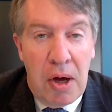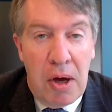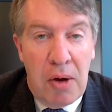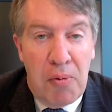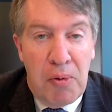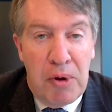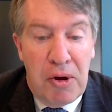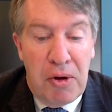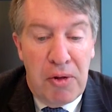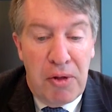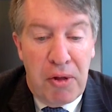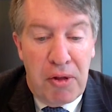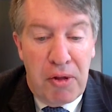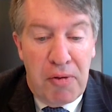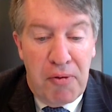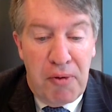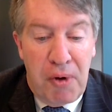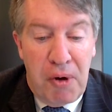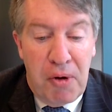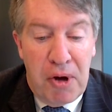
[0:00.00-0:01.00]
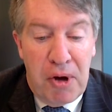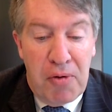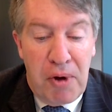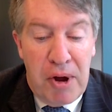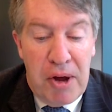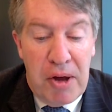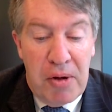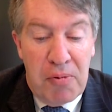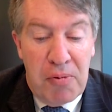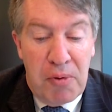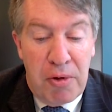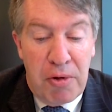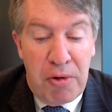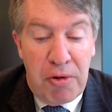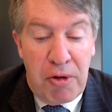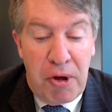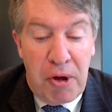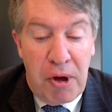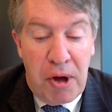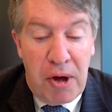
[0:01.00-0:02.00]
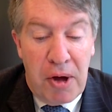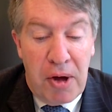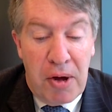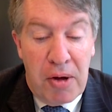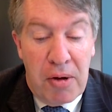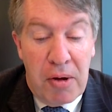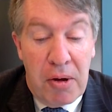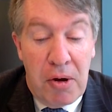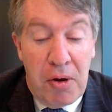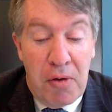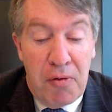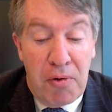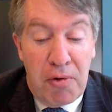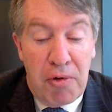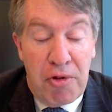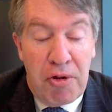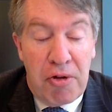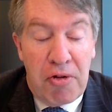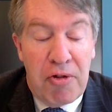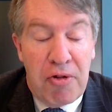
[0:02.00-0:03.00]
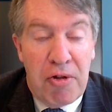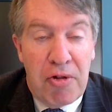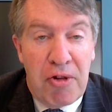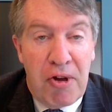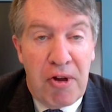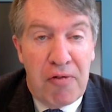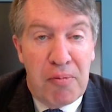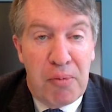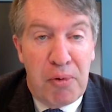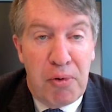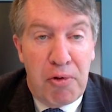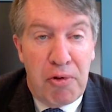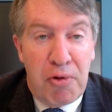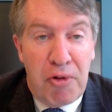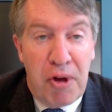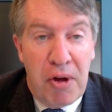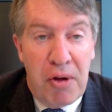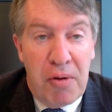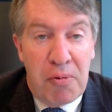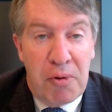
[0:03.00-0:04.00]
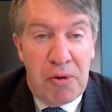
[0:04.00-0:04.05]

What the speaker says: We know that the voting rate was over 67%,